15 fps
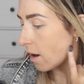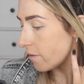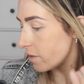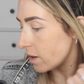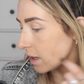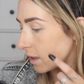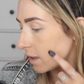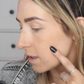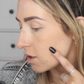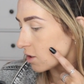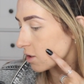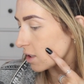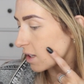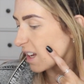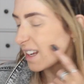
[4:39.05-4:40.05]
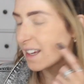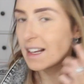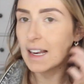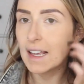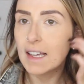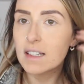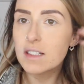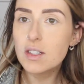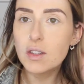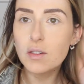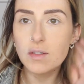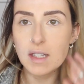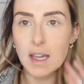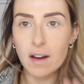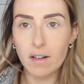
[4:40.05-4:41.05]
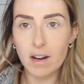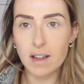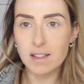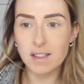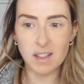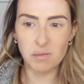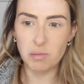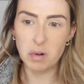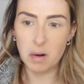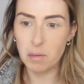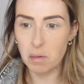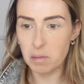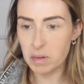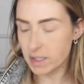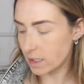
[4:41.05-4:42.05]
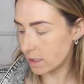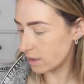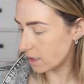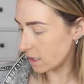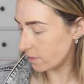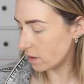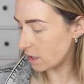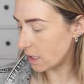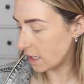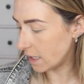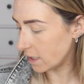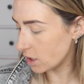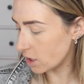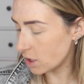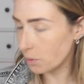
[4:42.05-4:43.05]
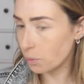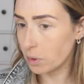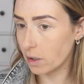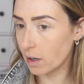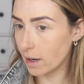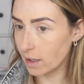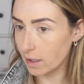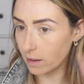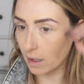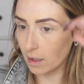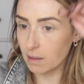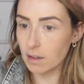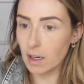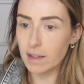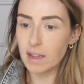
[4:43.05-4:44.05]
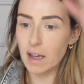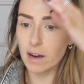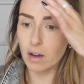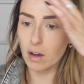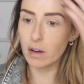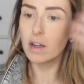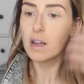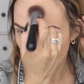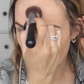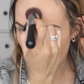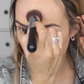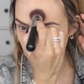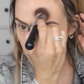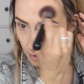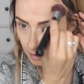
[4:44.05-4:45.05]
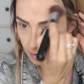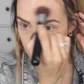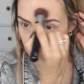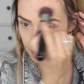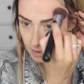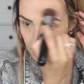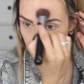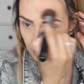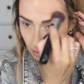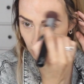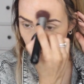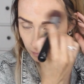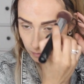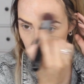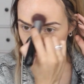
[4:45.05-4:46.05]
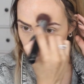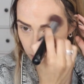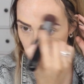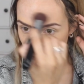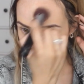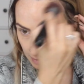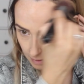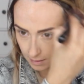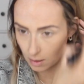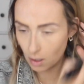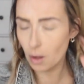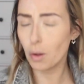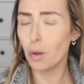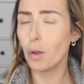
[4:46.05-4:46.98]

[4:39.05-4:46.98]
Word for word: I feel like it's just kind of clinging to those areas. I probably didn't even need to put anything like that on. Wow, you can just see the coverage from this.